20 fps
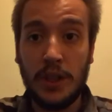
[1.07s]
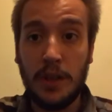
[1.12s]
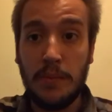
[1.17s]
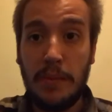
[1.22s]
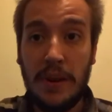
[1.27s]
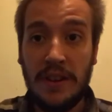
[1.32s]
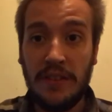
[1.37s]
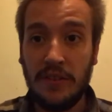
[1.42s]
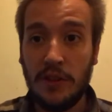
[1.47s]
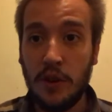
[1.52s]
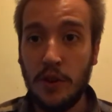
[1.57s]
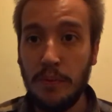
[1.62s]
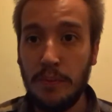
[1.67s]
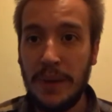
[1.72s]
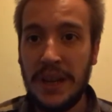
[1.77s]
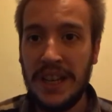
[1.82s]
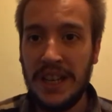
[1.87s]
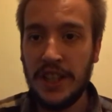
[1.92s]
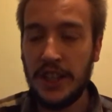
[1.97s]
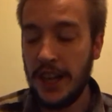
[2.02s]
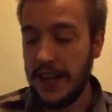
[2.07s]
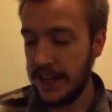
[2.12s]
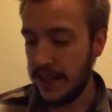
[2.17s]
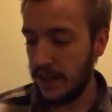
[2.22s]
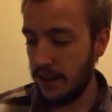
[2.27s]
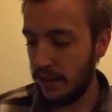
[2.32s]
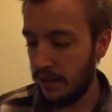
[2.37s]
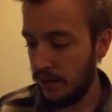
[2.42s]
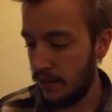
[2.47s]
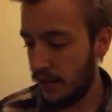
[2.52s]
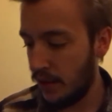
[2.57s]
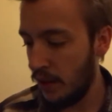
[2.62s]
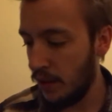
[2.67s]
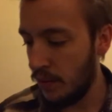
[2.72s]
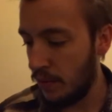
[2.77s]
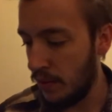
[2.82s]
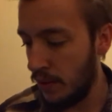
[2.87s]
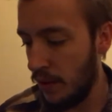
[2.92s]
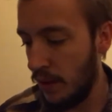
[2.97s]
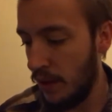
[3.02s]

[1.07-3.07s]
to the beer review, me Jake. So,